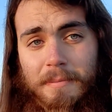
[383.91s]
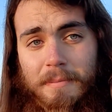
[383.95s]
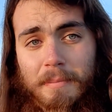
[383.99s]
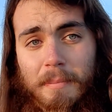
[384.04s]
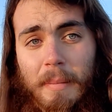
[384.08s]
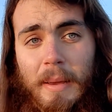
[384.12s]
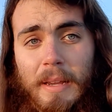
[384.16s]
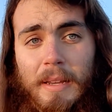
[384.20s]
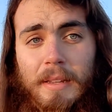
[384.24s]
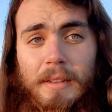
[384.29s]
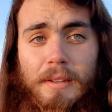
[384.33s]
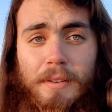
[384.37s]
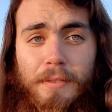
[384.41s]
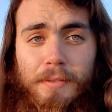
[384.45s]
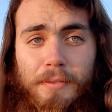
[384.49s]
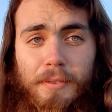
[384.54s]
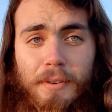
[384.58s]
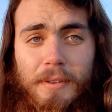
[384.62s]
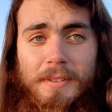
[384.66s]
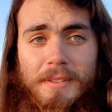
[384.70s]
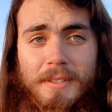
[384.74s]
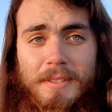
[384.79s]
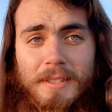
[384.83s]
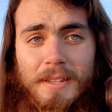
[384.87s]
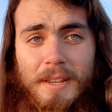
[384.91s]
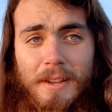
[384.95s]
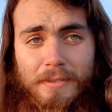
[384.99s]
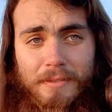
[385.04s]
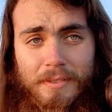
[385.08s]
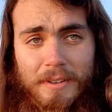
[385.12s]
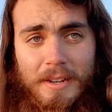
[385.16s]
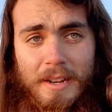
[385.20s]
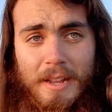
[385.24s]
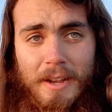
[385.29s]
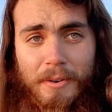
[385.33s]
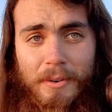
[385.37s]
make a difference
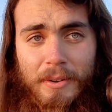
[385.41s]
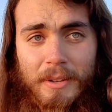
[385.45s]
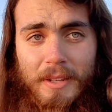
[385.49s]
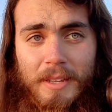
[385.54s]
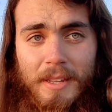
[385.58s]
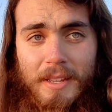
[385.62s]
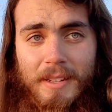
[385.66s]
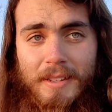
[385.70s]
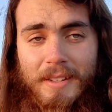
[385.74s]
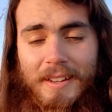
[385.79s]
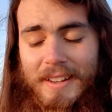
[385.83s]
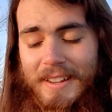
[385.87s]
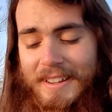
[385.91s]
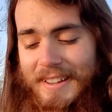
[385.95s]
every now and then.